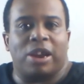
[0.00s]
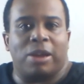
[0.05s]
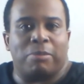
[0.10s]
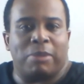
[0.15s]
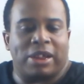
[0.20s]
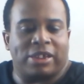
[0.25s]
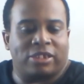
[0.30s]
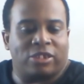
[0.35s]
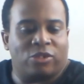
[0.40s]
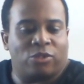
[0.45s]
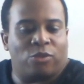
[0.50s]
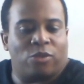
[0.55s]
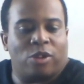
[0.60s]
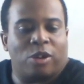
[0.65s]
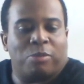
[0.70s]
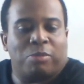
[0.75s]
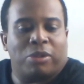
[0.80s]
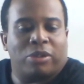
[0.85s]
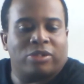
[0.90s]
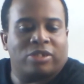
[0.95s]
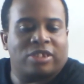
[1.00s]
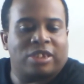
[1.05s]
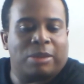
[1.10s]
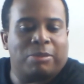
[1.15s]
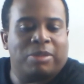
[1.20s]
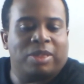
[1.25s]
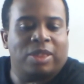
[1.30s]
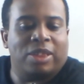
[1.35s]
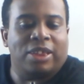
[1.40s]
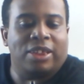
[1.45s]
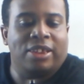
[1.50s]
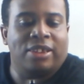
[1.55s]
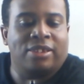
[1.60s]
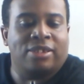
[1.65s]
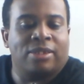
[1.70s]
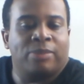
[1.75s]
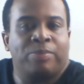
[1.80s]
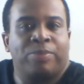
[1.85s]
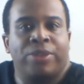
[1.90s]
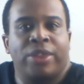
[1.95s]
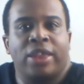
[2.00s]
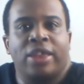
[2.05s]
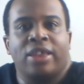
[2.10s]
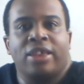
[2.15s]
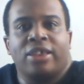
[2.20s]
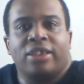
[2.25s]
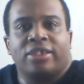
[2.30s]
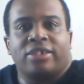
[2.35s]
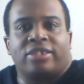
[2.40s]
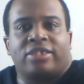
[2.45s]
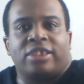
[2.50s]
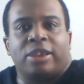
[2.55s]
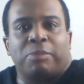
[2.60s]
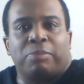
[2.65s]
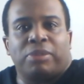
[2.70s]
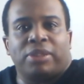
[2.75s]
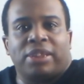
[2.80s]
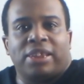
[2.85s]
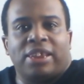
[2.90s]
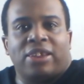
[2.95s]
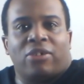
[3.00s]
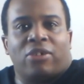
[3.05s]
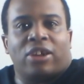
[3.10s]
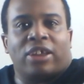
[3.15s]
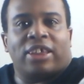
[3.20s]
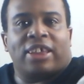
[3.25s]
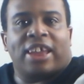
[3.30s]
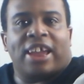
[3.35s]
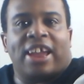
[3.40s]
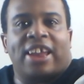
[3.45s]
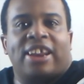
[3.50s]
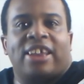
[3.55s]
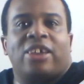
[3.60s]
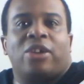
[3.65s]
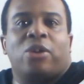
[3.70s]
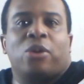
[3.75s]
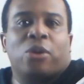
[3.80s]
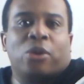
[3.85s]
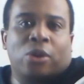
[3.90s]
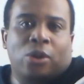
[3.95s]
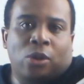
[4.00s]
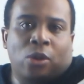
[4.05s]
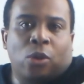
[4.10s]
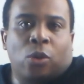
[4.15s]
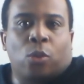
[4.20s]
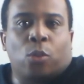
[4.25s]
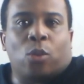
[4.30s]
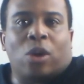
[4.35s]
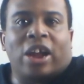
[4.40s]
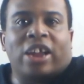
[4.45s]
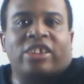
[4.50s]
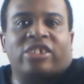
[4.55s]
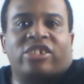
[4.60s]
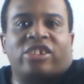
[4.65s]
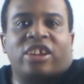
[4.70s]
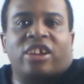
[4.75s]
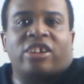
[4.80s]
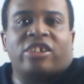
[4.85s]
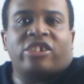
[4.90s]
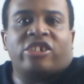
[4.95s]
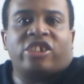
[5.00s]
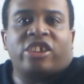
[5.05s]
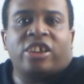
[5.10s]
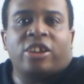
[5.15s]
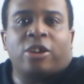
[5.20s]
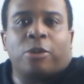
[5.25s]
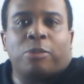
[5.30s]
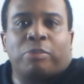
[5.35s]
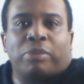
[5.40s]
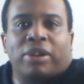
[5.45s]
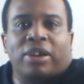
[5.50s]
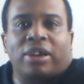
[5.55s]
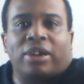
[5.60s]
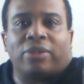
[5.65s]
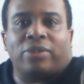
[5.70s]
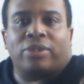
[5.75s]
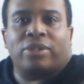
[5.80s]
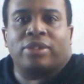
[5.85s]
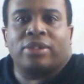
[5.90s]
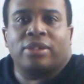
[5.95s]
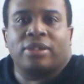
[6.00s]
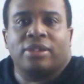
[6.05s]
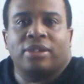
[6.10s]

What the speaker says: I'm about to grub on some of these Simply Organic White Cheddar Cheeto Puffs.